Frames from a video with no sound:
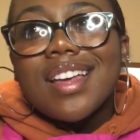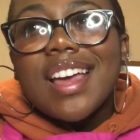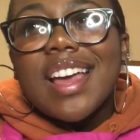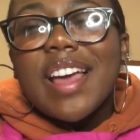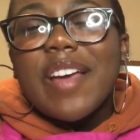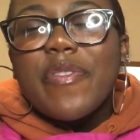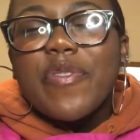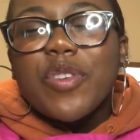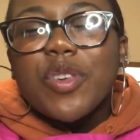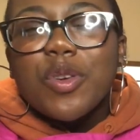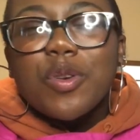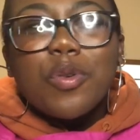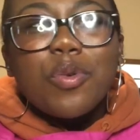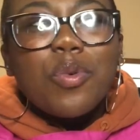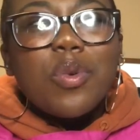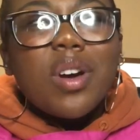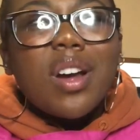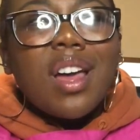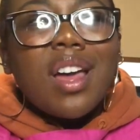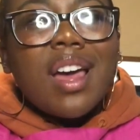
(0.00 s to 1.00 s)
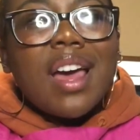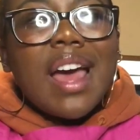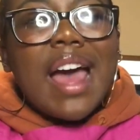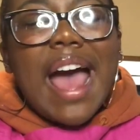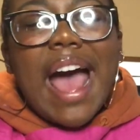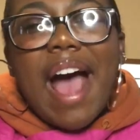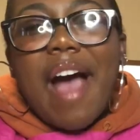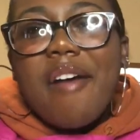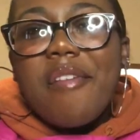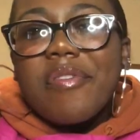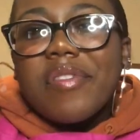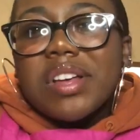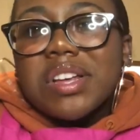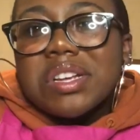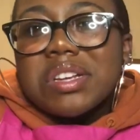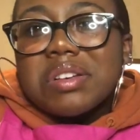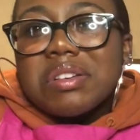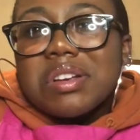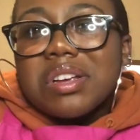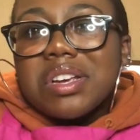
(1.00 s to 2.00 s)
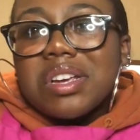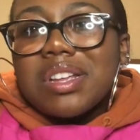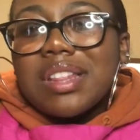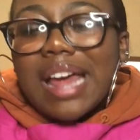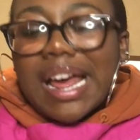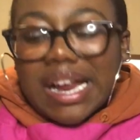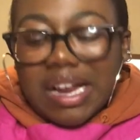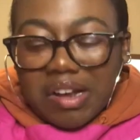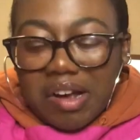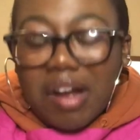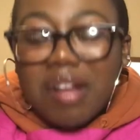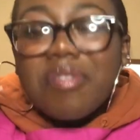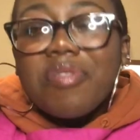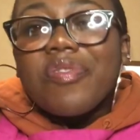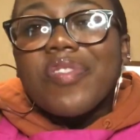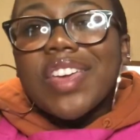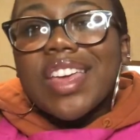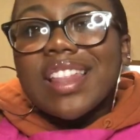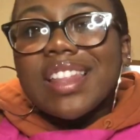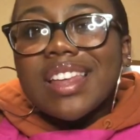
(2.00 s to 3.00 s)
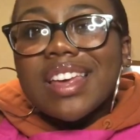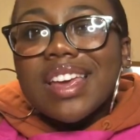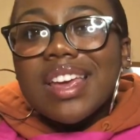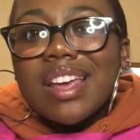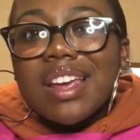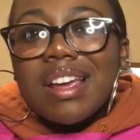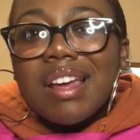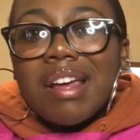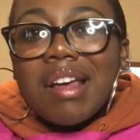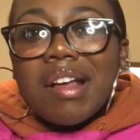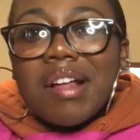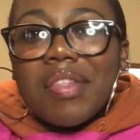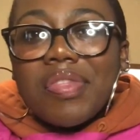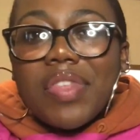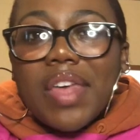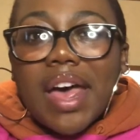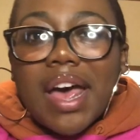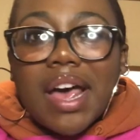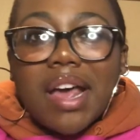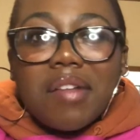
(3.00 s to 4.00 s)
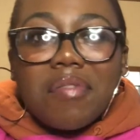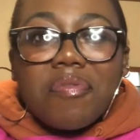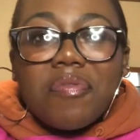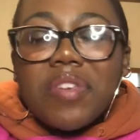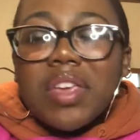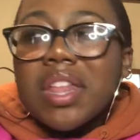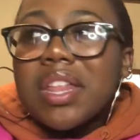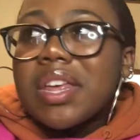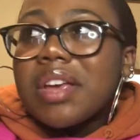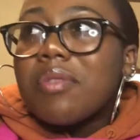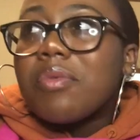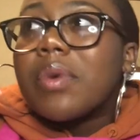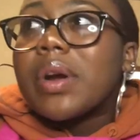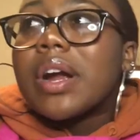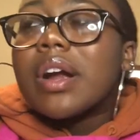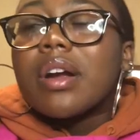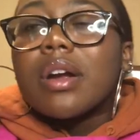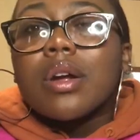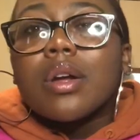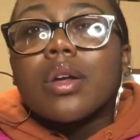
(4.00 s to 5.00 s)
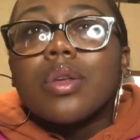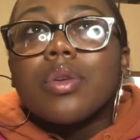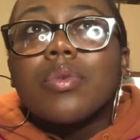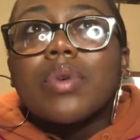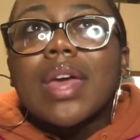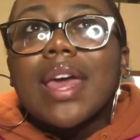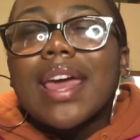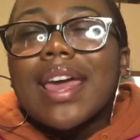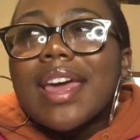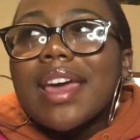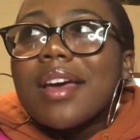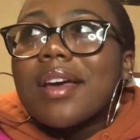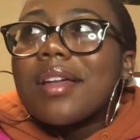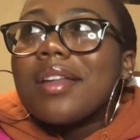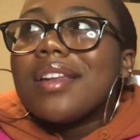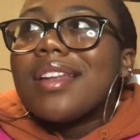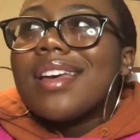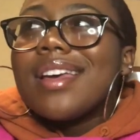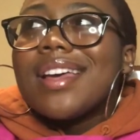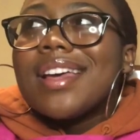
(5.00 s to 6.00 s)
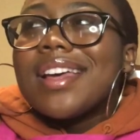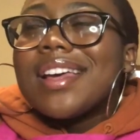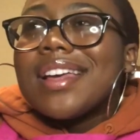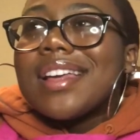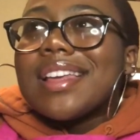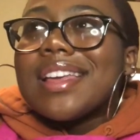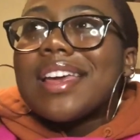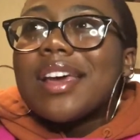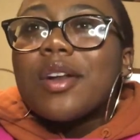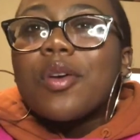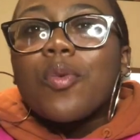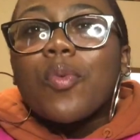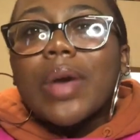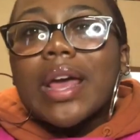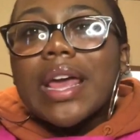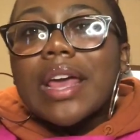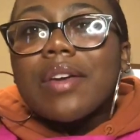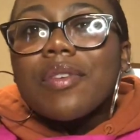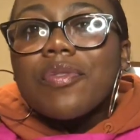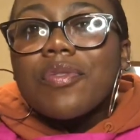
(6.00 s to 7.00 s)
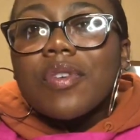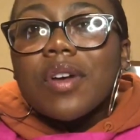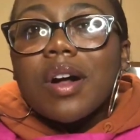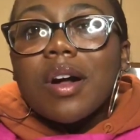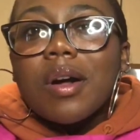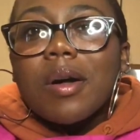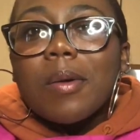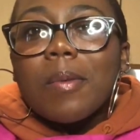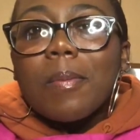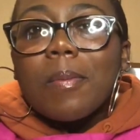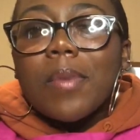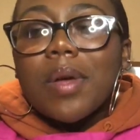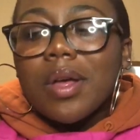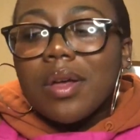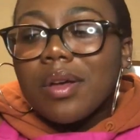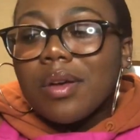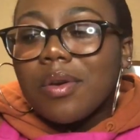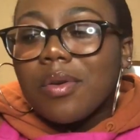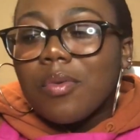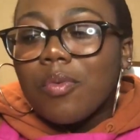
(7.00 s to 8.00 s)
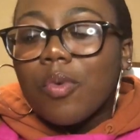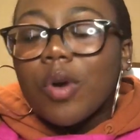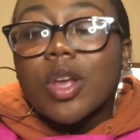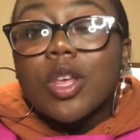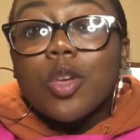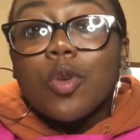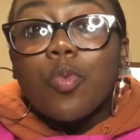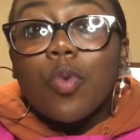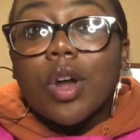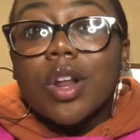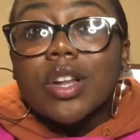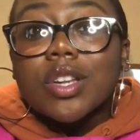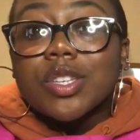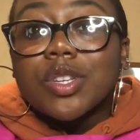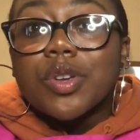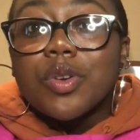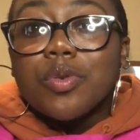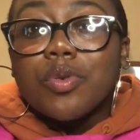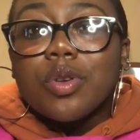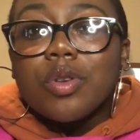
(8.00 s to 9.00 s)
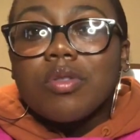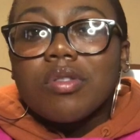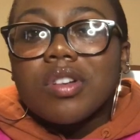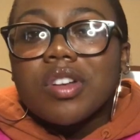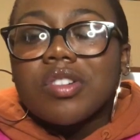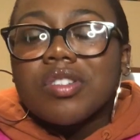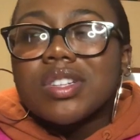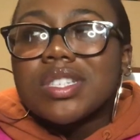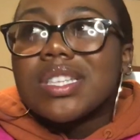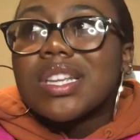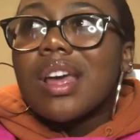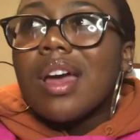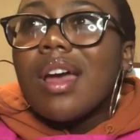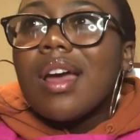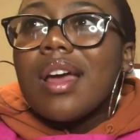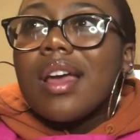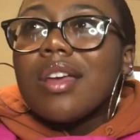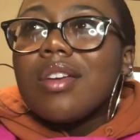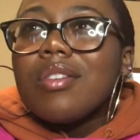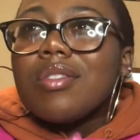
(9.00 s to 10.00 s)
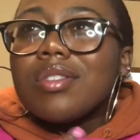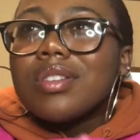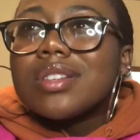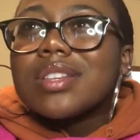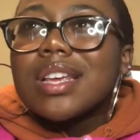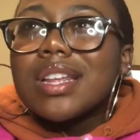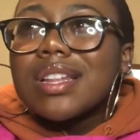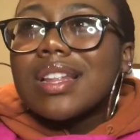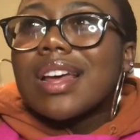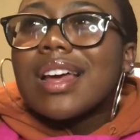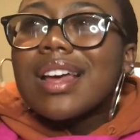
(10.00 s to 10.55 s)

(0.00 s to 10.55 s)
if you have that gut feeling, that feeling where you can't get away from what you want to do, you just get,